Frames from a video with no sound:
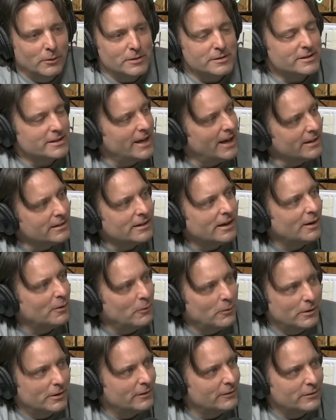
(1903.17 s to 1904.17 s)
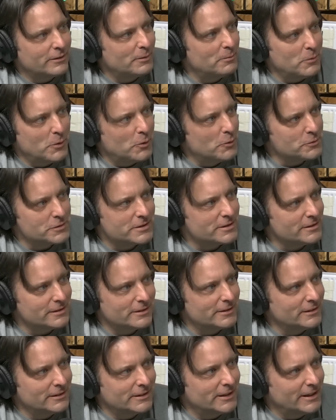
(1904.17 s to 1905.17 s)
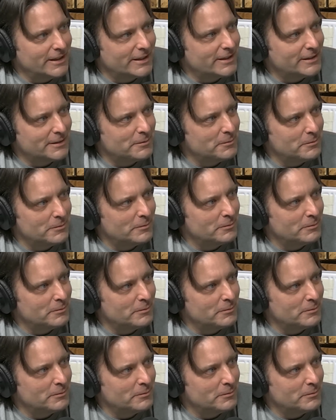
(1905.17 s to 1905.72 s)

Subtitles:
Was that not one of the most like